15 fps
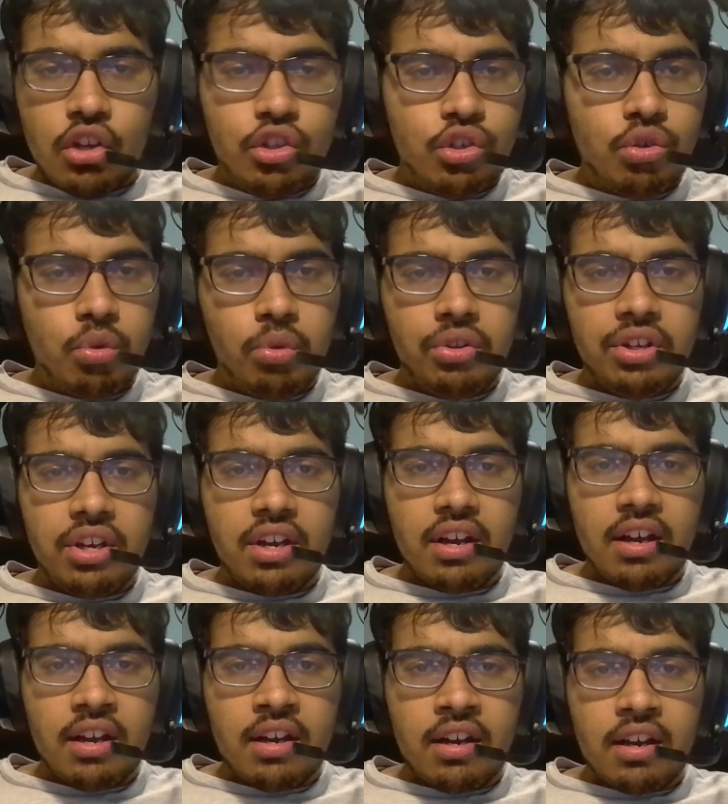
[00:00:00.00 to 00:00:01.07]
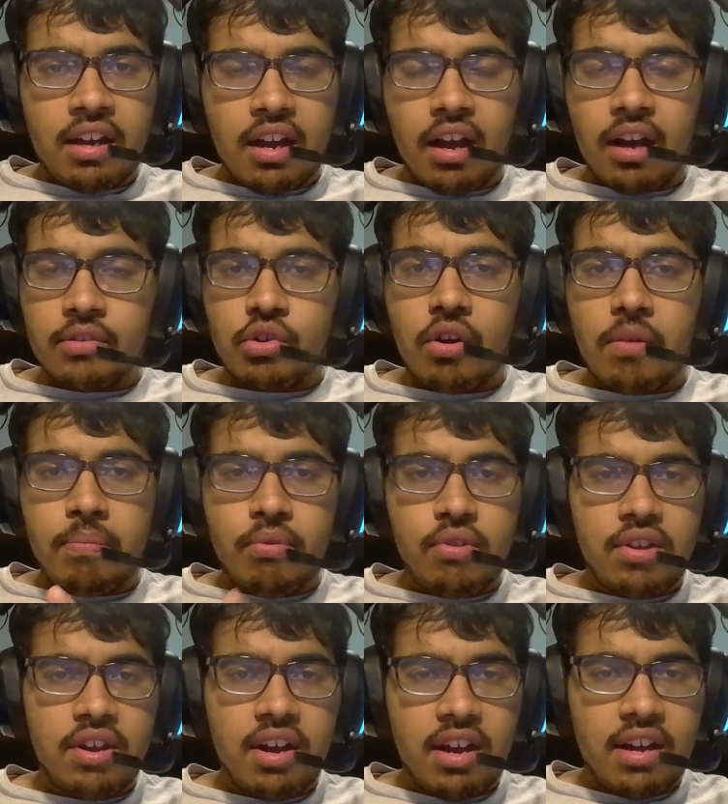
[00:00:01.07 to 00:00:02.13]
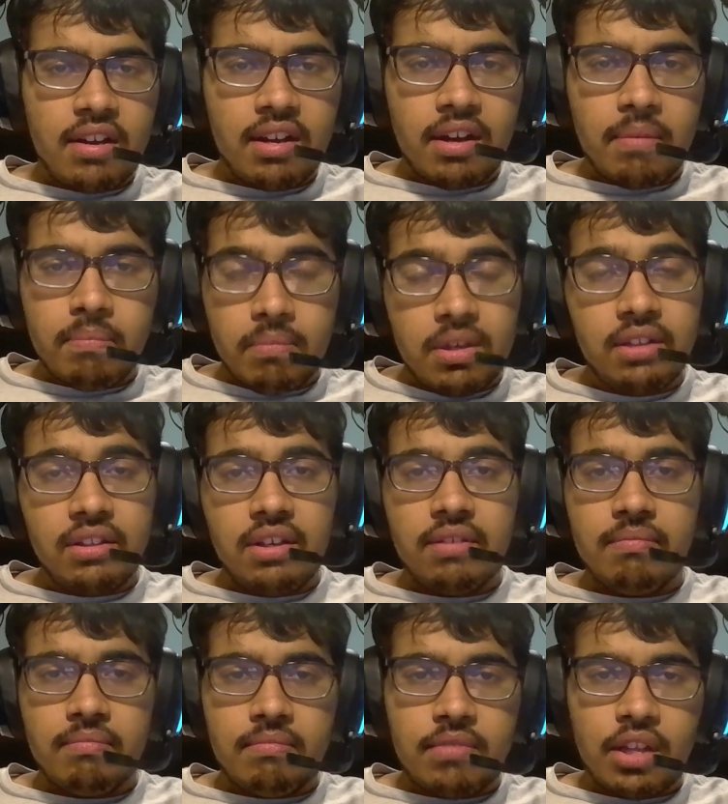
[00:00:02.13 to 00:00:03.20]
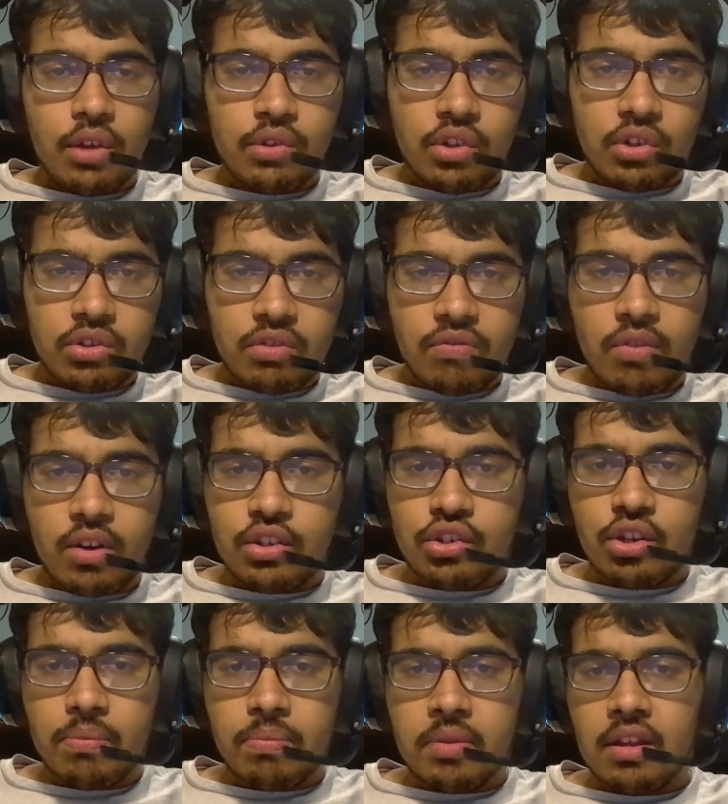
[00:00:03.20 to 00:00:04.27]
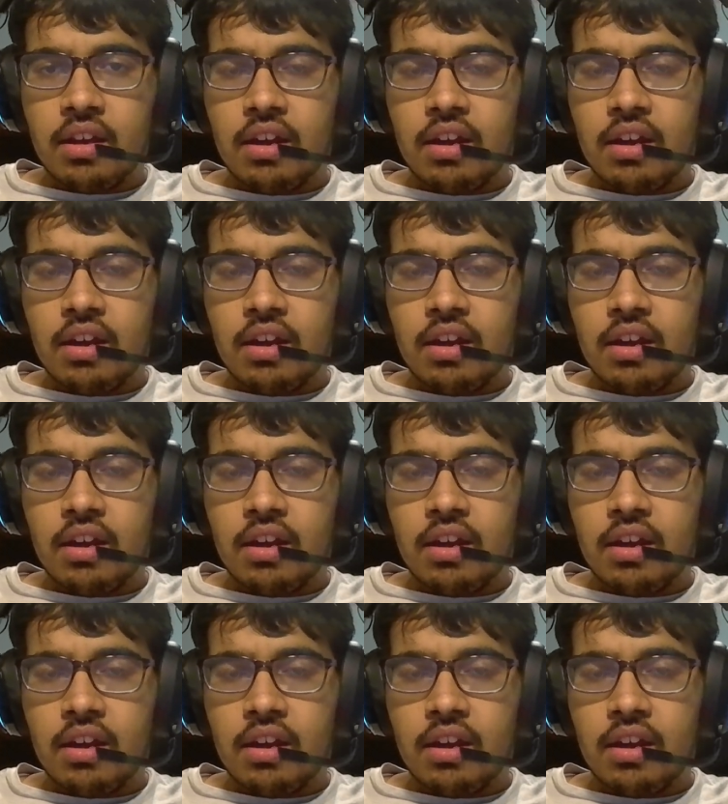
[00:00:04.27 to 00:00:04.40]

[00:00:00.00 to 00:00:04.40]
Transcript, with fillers: Julia I'm uh, sorry, Priya and uh, Millie. That was also a friendship.